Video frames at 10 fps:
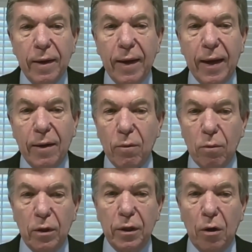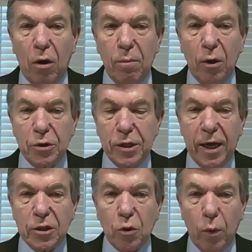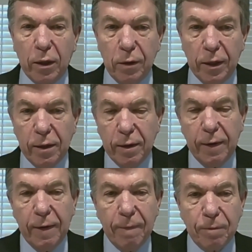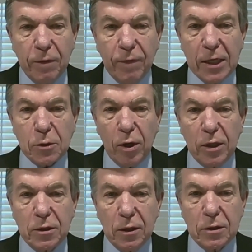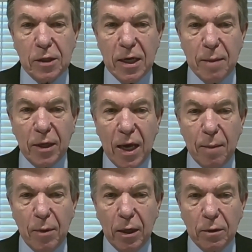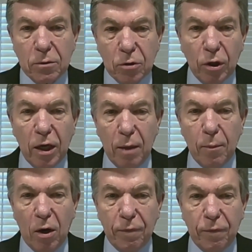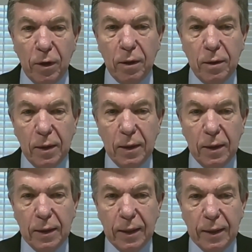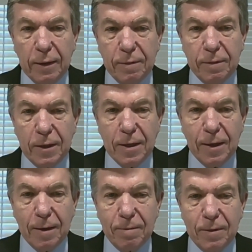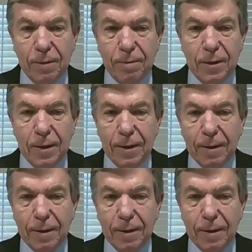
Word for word: And really, almost as quickly, the vice president's team came in, took him off the uh, uh, the, the, the,